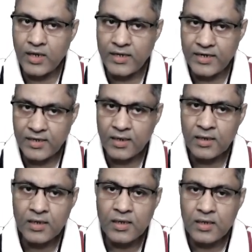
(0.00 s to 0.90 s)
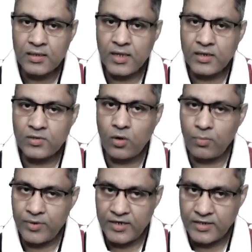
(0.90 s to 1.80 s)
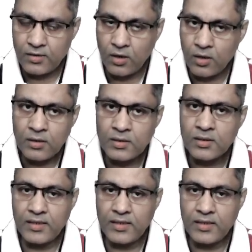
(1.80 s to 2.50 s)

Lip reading: the data that you operated on.